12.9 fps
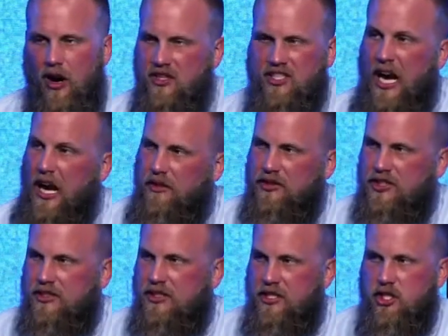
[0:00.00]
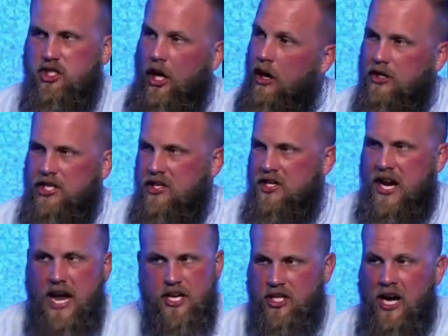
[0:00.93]
ourselves, as a church, as a
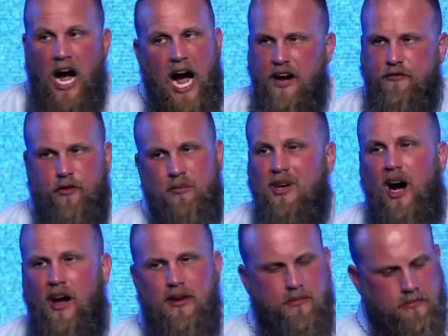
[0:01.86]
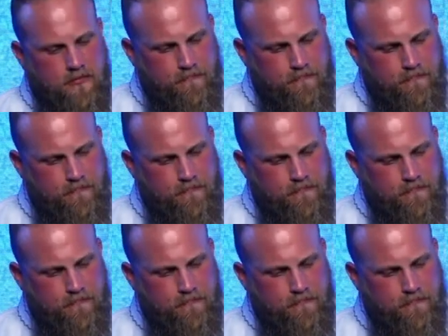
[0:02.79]
nation, hide from God.